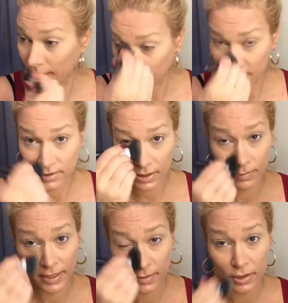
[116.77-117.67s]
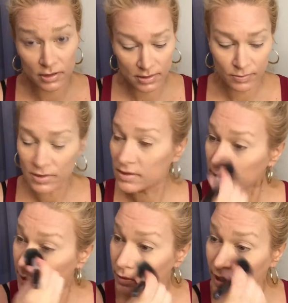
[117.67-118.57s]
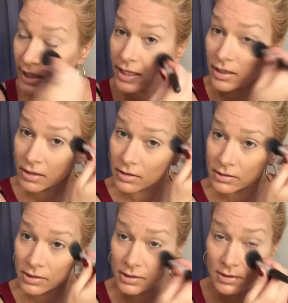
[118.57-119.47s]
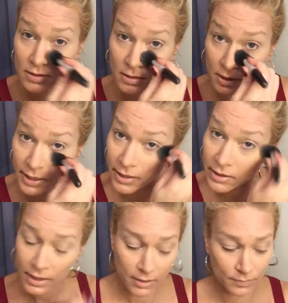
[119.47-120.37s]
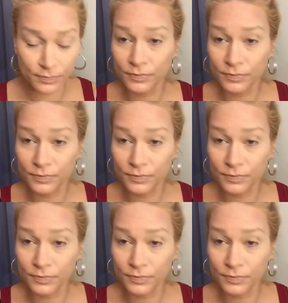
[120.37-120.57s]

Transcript: eyes and my nose mostly right here in this little area.